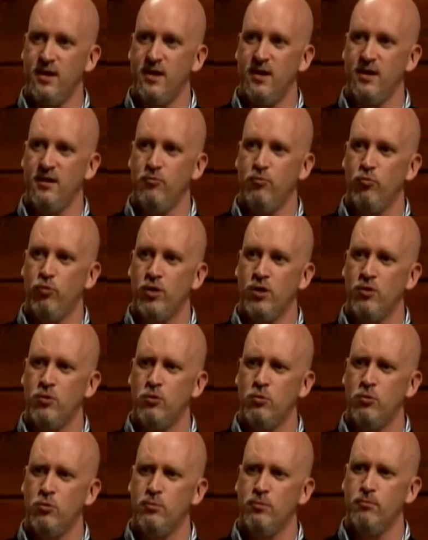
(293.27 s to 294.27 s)
a
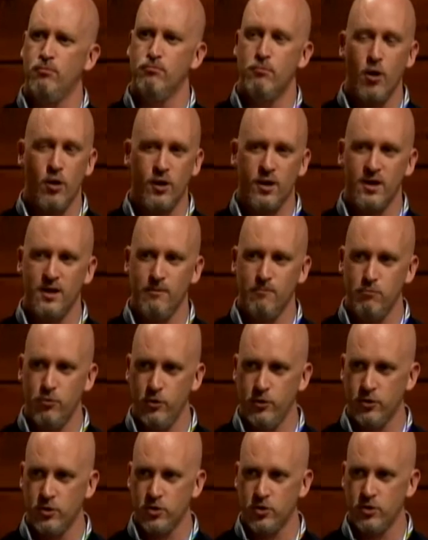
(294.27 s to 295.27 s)
real marketing
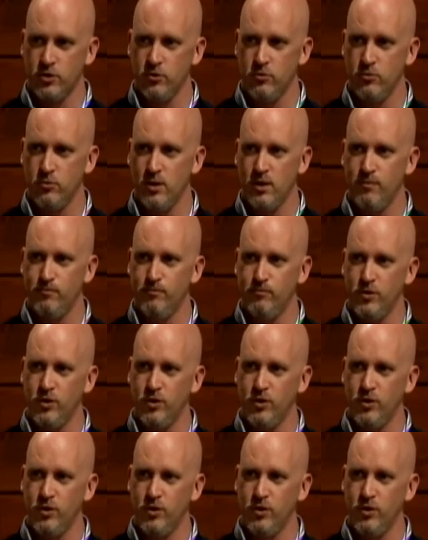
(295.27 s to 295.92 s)
push to